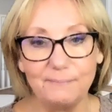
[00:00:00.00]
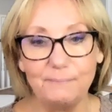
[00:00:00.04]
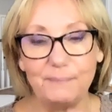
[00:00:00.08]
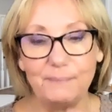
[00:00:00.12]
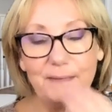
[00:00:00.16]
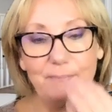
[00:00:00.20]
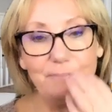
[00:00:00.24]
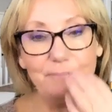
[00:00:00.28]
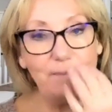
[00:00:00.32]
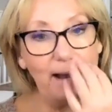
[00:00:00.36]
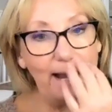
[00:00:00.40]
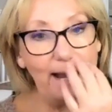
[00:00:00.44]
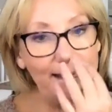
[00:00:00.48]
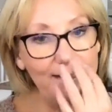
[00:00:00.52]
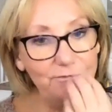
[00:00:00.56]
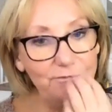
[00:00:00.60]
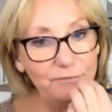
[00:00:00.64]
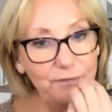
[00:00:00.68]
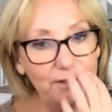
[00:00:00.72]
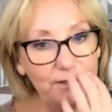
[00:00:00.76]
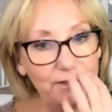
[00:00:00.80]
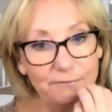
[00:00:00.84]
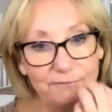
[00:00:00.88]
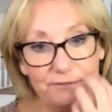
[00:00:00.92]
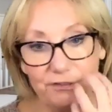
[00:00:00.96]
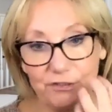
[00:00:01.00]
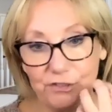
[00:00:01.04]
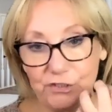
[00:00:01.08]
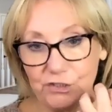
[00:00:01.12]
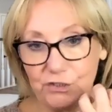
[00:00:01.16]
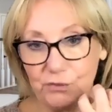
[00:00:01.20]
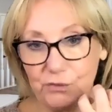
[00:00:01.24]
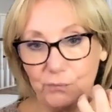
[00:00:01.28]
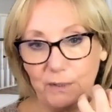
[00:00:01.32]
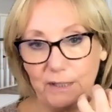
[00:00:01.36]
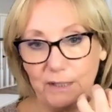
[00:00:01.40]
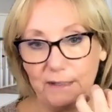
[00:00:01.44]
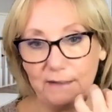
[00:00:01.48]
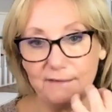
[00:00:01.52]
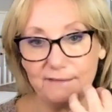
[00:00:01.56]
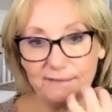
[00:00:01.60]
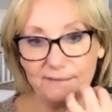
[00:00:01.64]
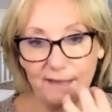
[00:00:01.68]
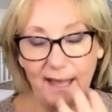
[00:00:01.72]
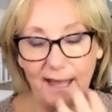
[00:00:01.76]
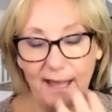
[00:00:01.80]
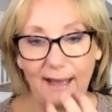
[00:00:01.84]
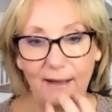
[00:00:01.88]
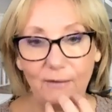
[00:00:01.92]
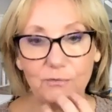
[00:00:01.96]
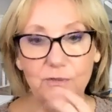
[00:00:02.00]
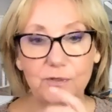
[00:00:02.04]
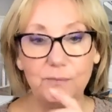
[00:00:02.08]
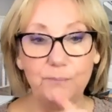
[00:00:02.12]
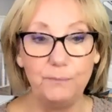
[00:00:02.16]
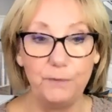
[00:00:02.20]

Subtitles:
be mindful of the chewing sound,